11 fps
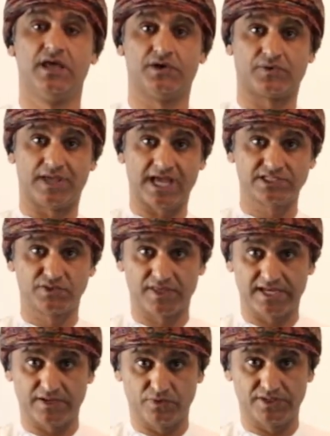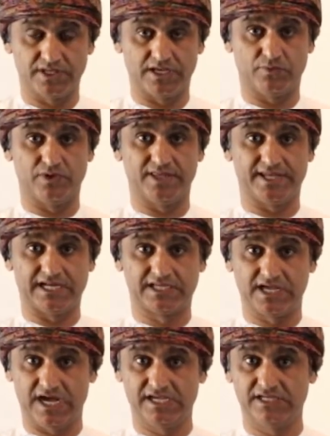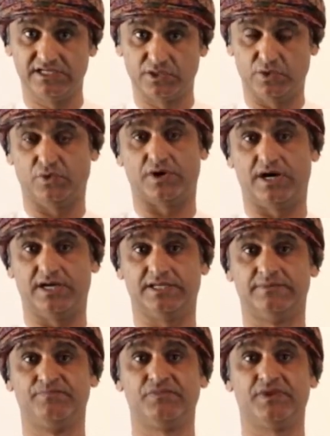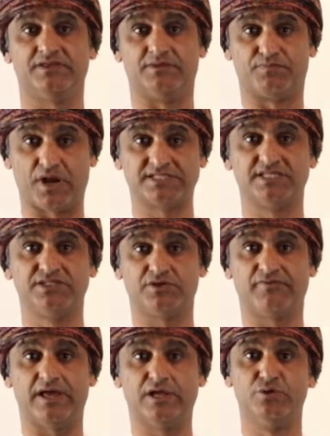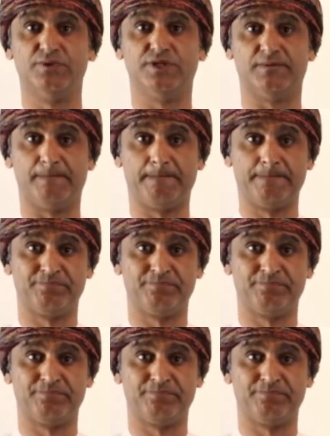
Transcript: reacts with an alkyl chloride in the presence of aluminum